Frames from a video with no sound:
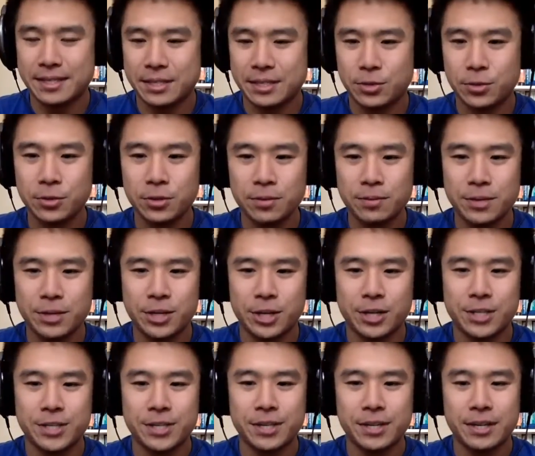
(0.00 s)
Google
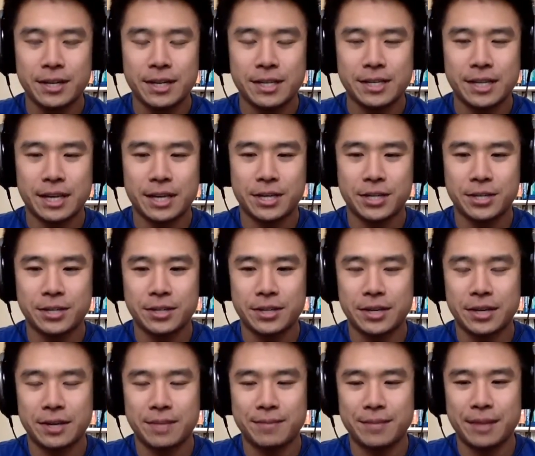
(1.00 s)
Magenta has actually,
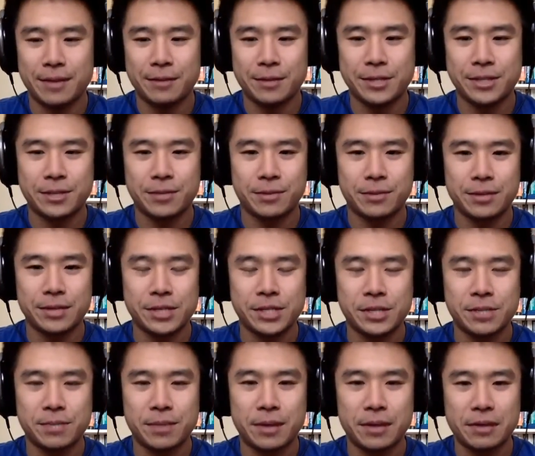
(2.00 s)
they recently released
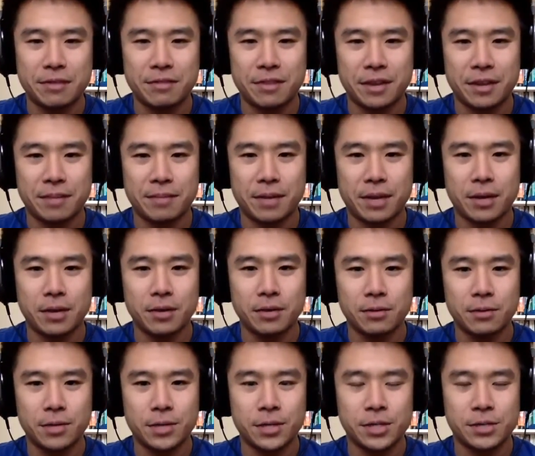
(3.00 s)
a polyphonic model,
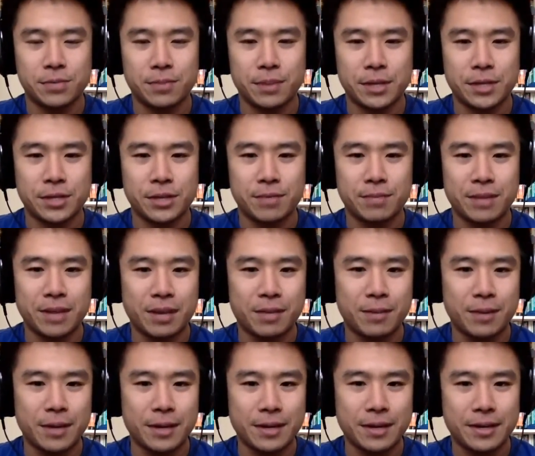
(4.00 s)
which is based on
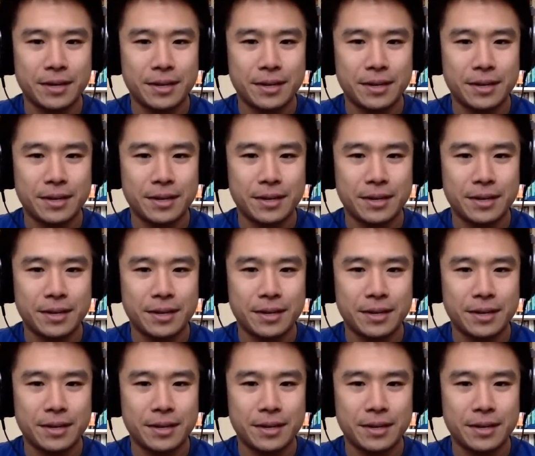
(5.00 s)
BachBot.